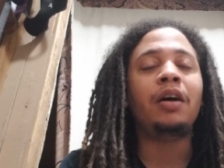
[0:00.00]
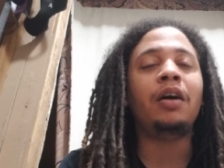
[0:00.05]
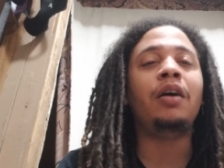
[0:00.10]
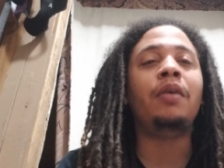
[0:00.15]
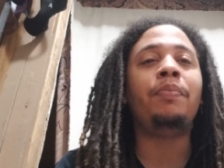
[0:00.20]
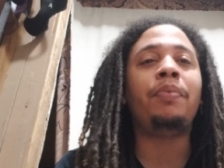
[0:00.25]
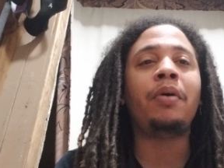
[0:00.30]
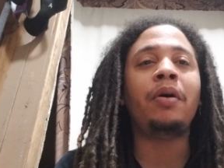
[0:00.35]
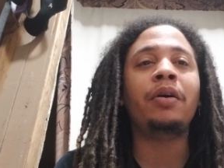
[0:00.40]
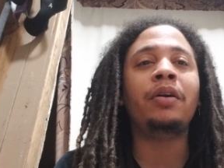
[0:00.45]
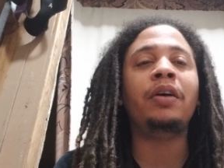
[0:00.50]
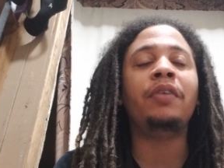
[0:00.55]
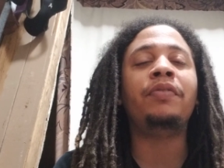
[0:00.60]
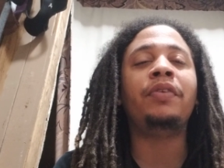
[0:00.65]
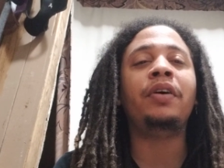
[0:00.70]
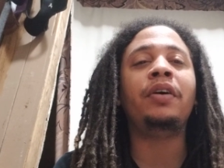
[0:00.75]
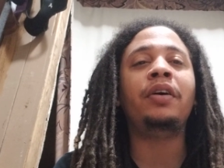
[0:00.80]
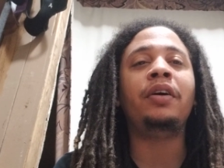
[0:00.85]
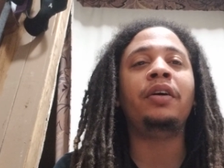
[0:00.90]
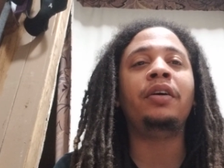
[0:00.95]
a part of
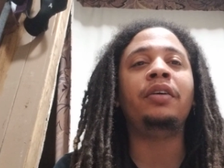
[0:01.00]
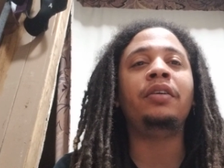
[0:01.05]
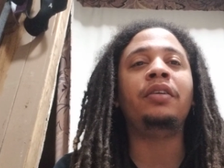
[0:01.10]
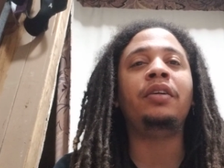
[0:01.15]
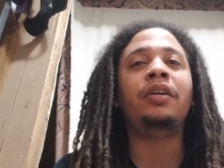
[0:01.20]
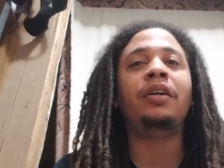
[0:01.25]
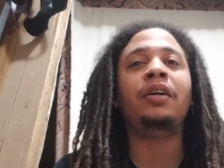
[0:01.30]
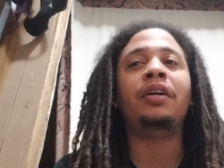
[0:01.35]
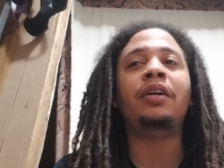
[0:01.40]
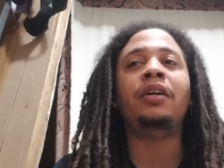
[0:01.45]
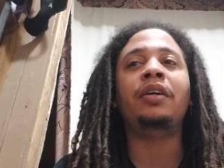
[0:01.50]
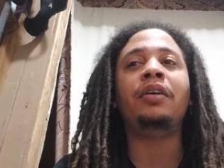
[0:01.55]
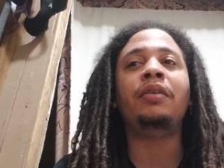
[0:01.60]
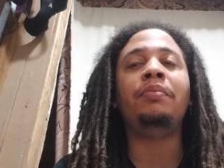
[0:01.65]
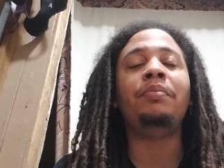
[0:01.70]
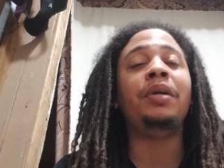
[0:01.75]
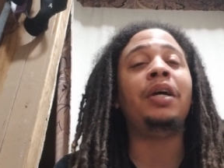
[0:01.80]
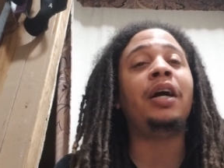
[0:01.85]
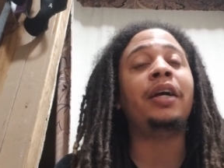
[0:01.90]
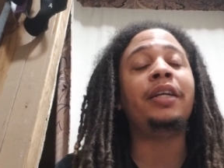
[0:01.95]
uh, uh,
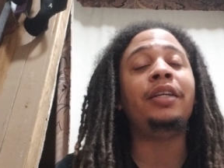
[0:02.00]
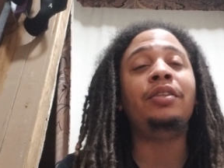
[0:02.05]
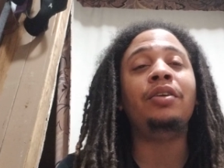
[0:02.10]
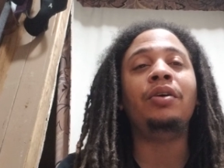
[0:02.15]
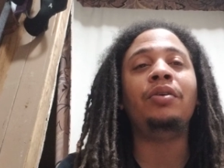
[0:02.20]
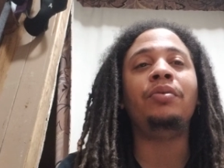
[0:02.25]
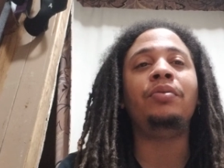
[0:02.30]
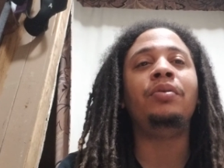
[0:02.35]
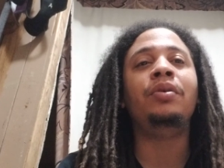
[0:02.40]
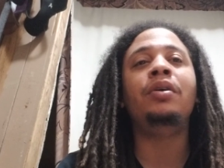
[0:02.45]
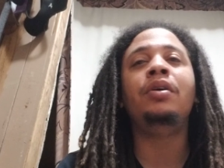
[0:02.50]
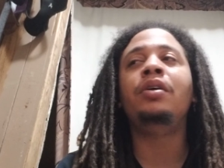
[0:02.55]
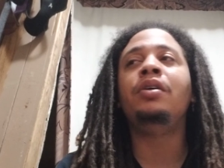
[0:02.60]
Miyagi-Do.